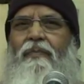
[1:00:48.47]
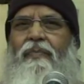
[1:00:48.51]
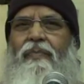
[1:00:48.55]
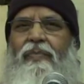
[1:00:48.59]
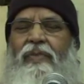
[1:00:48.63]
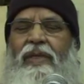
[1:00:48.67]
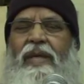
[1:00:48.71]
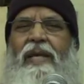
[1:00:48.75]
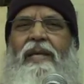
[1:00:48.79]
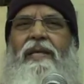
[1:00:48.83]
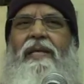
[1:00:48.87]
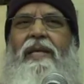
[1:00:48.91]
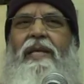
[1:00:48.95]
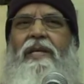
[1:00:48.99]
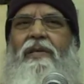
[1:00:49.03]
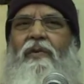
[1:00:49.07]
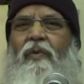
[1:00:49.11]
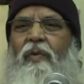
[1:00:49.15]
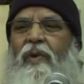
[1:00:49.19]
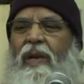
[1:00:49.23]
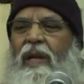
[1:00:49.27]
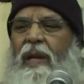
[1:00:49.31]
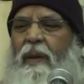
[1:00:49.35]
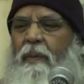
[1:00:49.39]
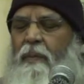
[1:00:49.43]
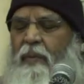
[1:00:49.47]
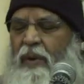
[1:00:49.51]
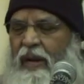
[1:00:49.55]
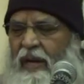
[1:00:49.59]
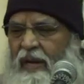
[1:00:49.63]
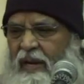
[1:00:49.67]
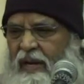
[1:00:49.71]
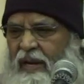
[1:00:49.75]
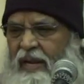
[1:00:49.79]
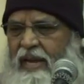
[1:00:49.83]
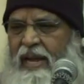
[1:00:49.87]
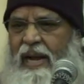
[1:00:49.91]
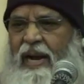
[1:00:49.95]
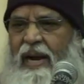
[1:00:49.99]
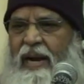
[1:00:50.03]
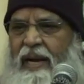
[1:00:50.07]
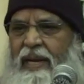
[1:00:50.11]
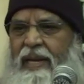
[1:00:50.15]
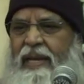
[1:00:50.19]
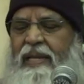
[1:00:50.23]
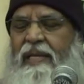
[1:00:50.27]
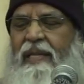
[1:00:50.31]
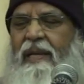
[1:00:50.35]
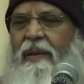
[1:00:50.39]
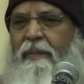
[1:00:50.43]
this is only a
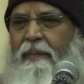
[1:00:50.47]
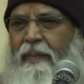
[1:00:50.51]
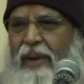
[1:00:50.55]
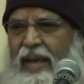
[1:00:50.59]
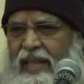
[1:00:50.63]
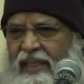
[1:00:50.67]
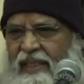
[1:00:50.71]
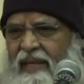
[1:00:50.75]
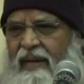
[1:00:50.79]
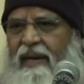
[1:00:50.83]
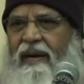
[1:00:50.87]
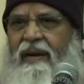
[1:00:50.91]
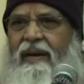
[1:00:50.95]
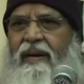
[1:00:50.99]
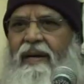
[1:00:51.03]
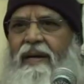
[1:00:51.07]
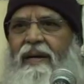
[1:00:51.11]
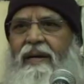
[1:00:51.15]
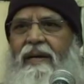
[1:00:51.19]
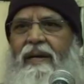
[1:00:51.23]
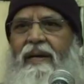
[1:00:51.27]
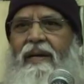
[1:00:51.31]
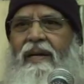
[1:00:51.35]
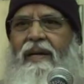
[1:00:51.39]
prakriya, it is a method